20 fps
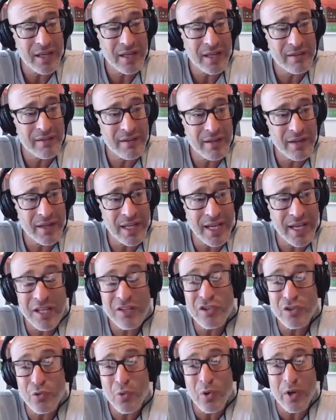And, uh,
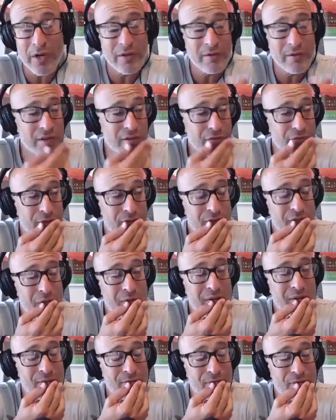and I do want to, if it's
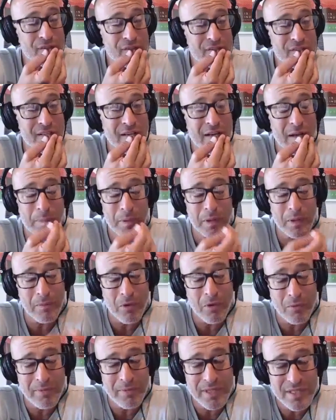okay for just a couple
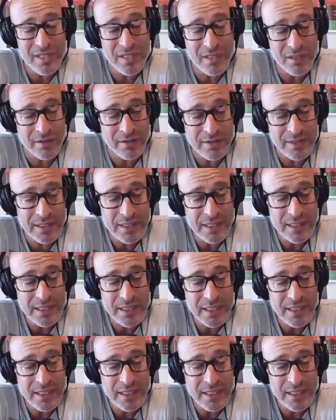of moments here,